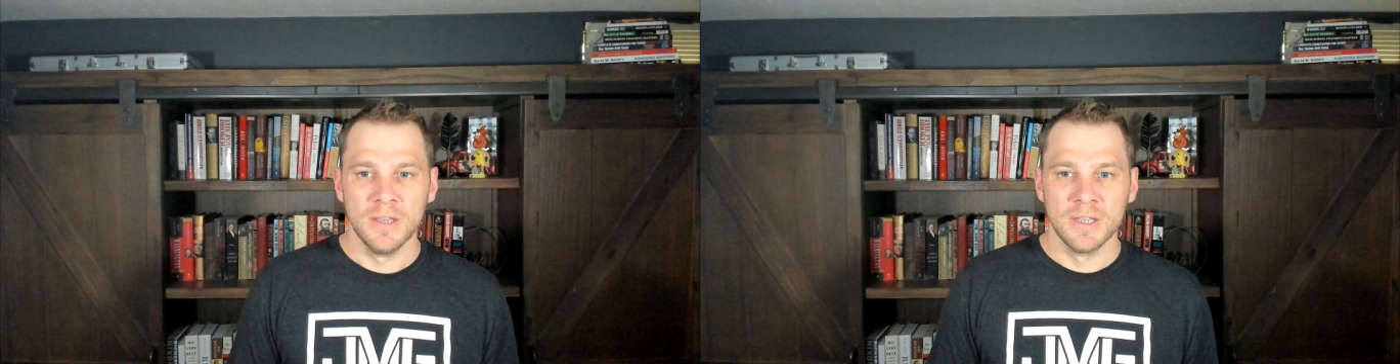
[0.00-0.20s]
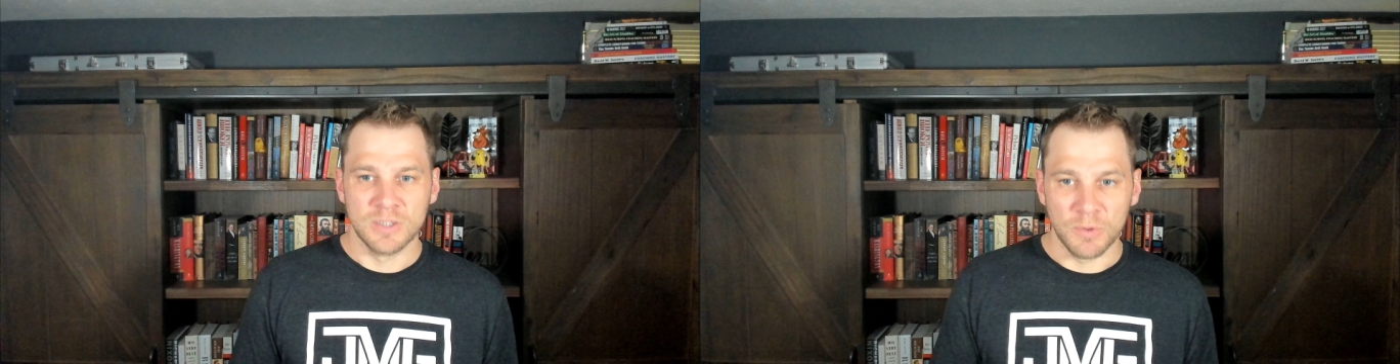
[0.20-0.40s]

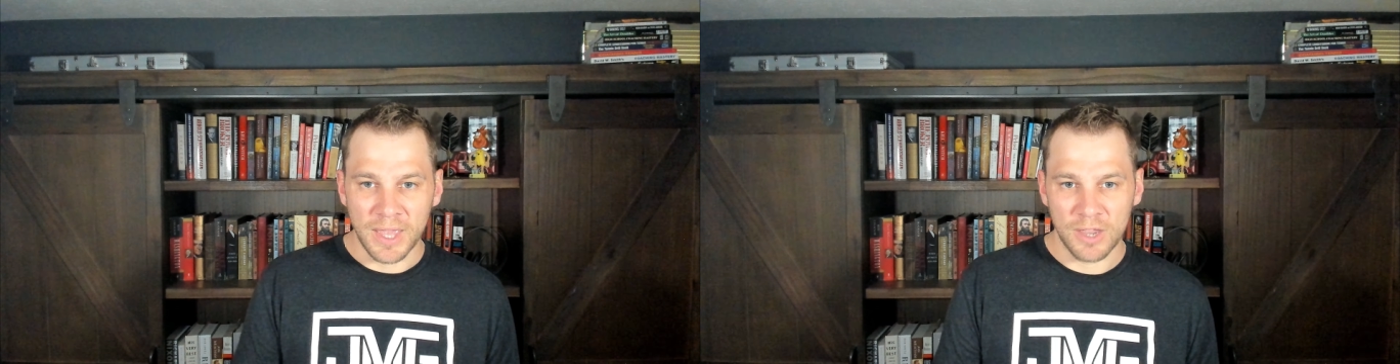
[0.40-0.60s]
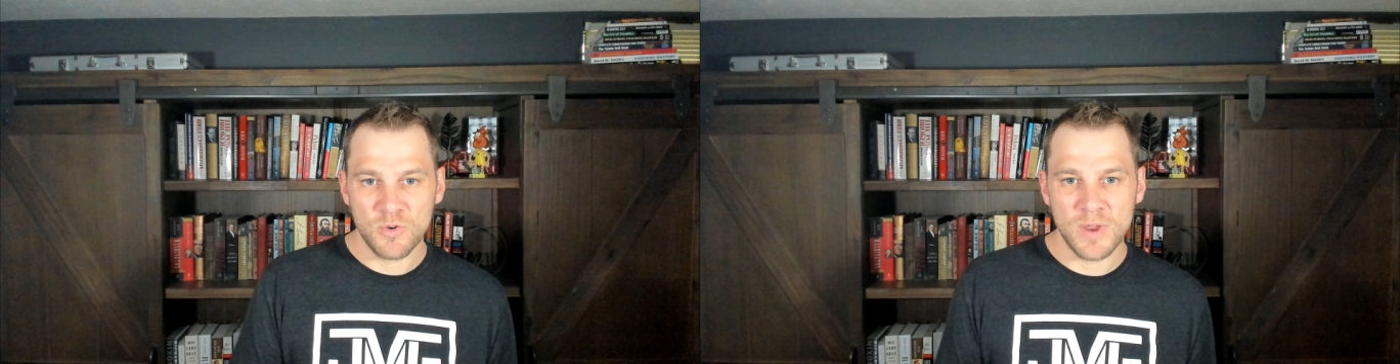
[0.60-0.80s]
So
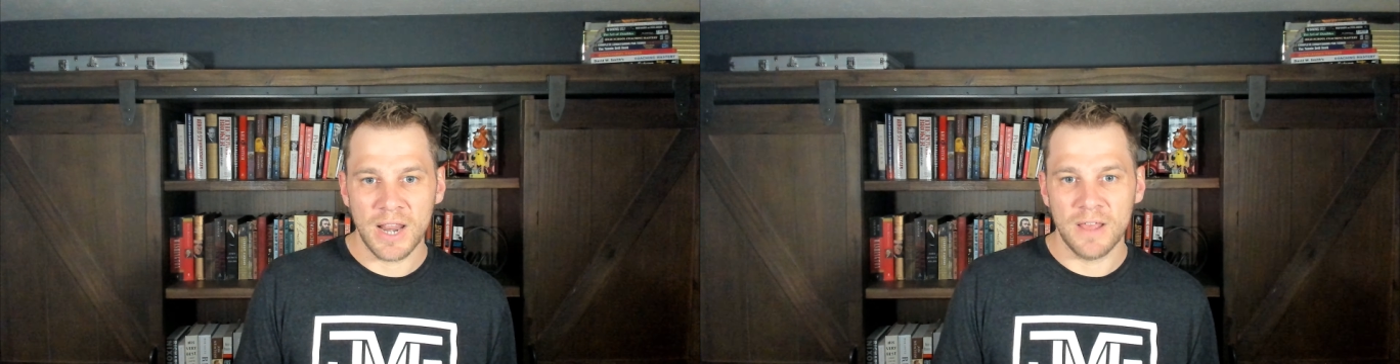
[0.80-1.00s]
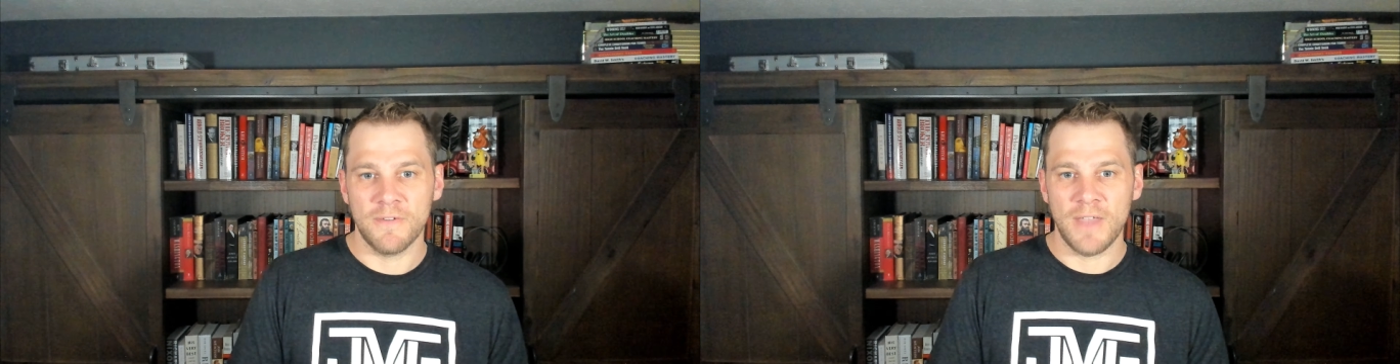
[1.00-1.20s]
get
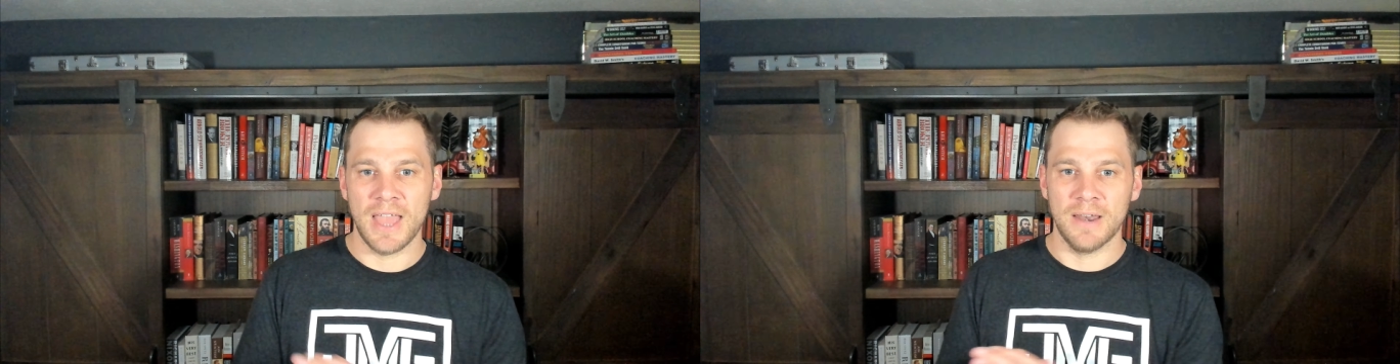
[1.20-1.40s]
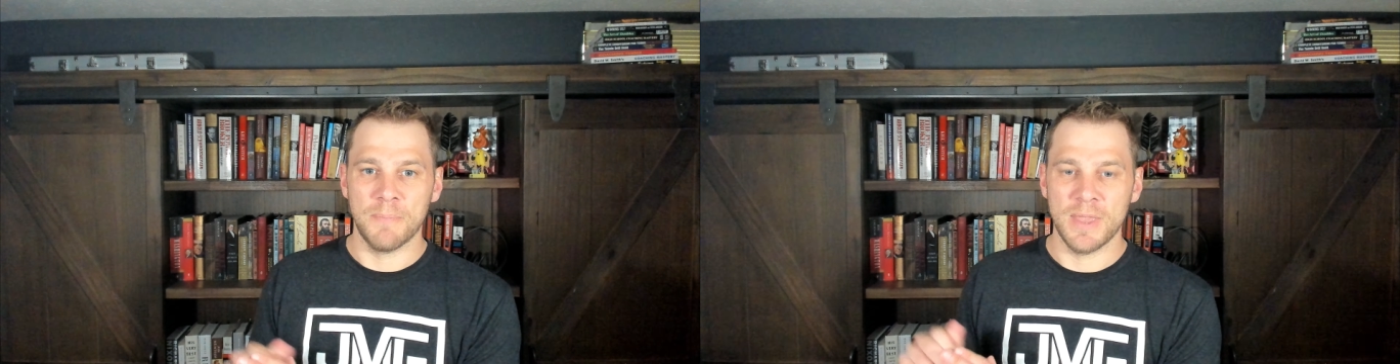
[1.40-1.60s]
creative
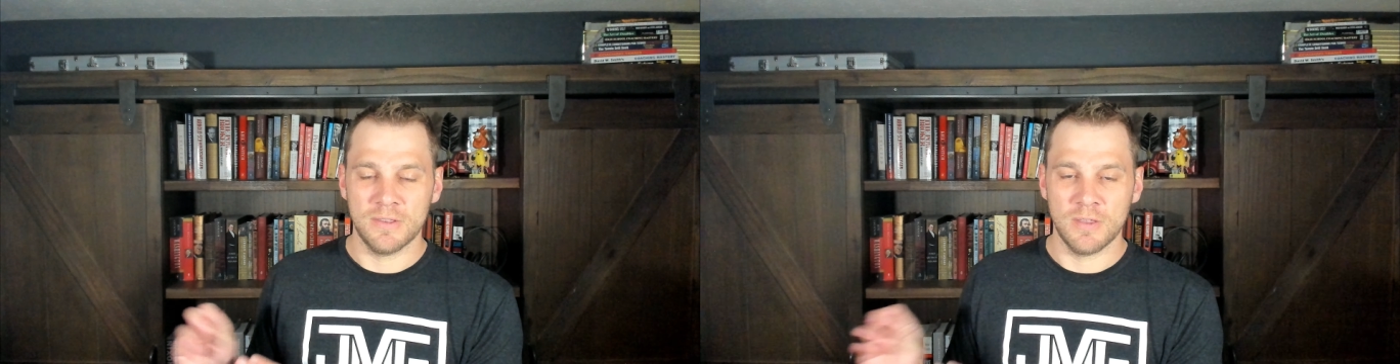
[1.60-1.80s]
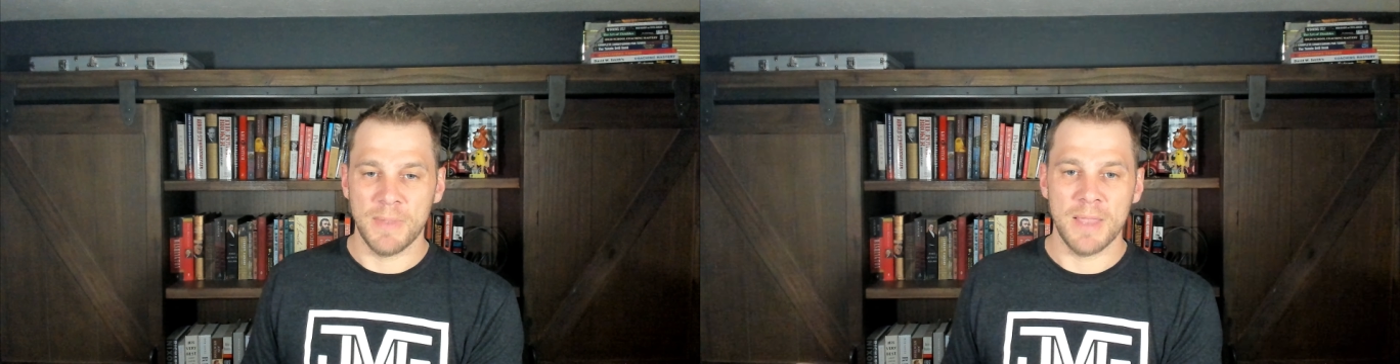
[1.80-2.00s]
and
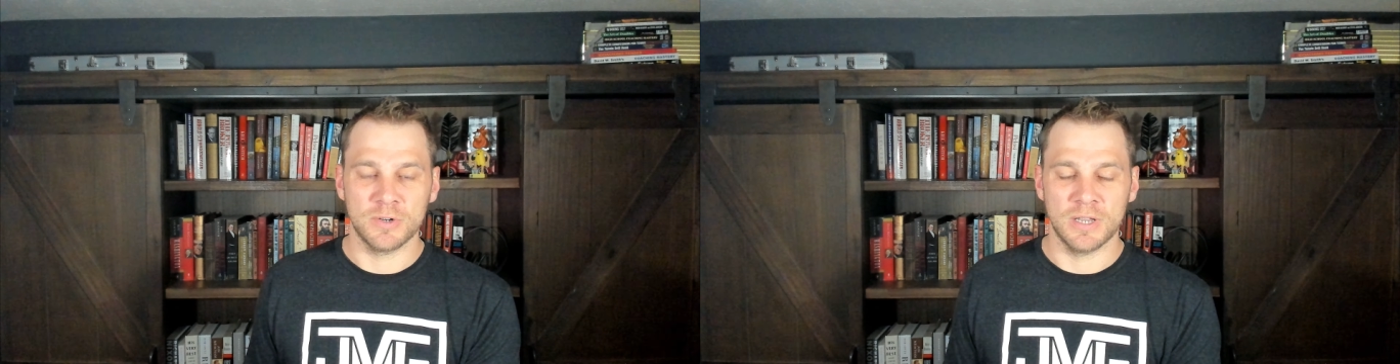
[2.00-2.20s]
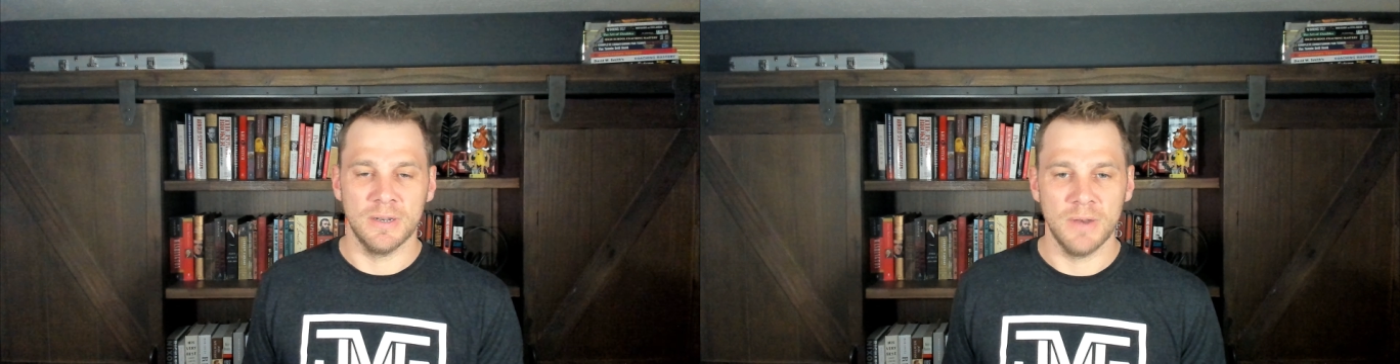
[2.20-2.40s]
to be able
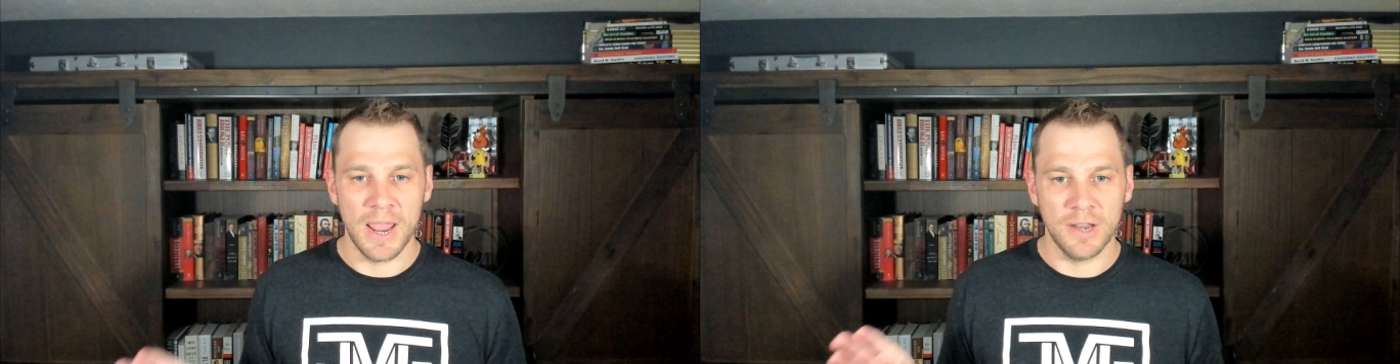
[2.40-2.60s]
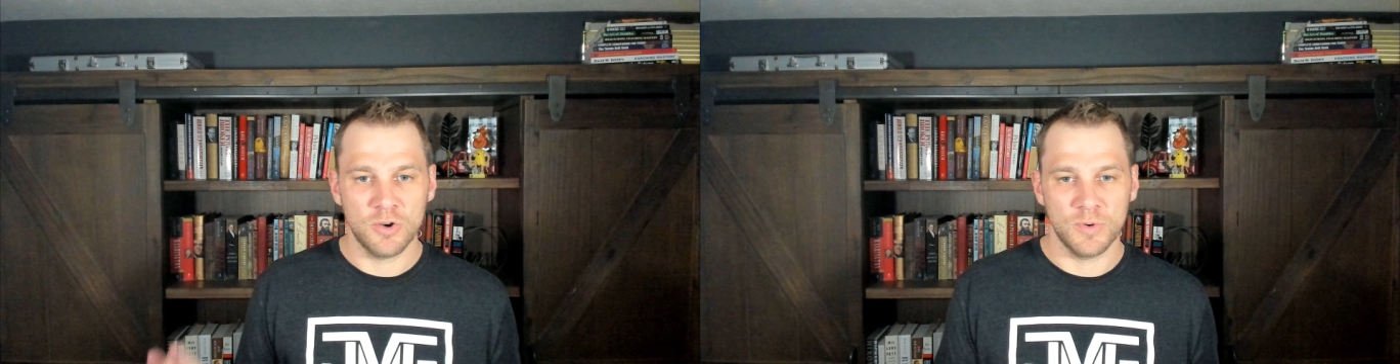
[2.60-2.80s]
to
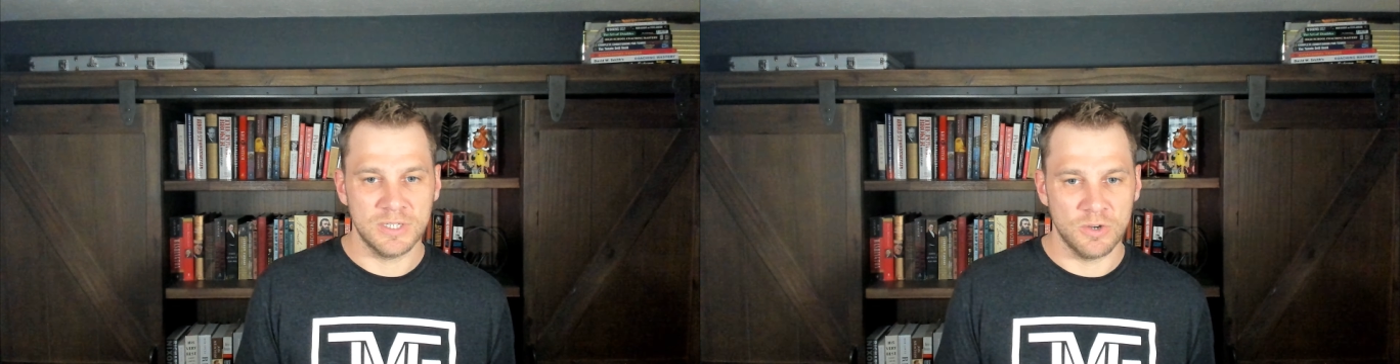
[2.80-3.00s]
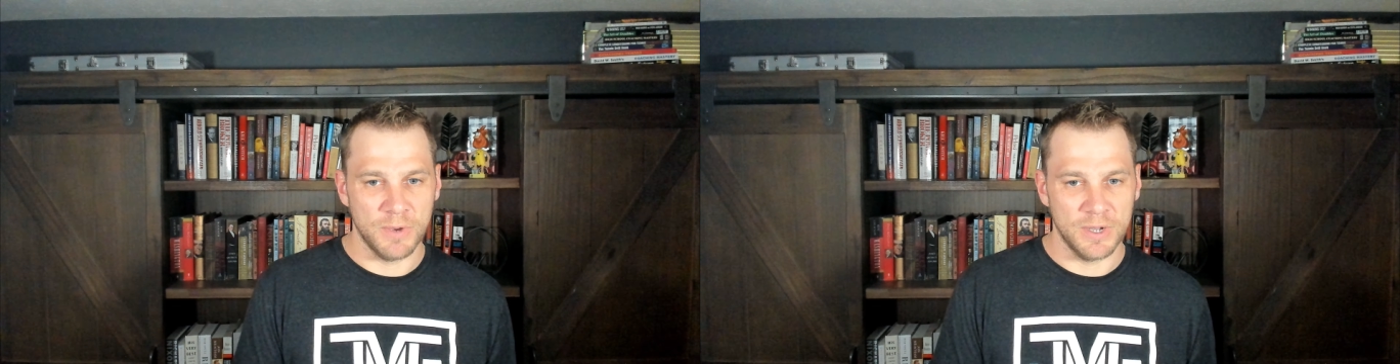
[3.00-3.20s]
increase
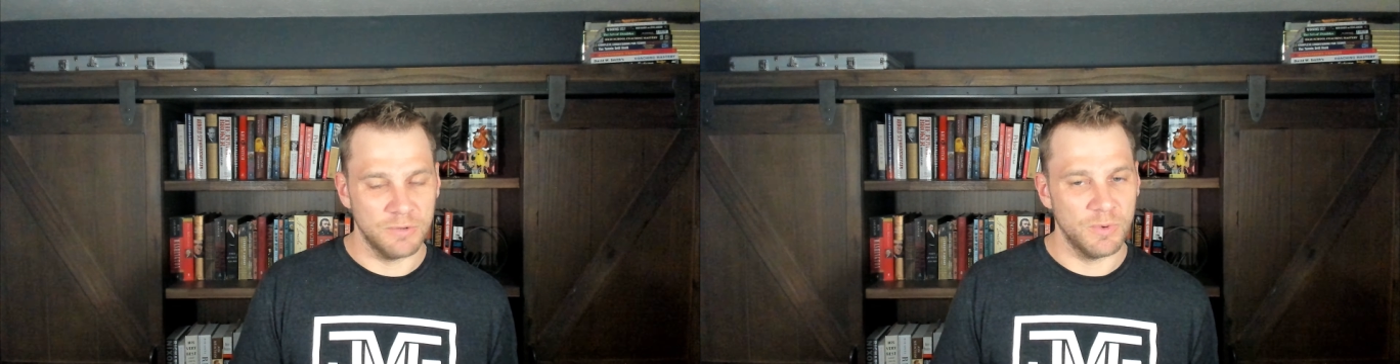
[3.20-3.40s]
your budget.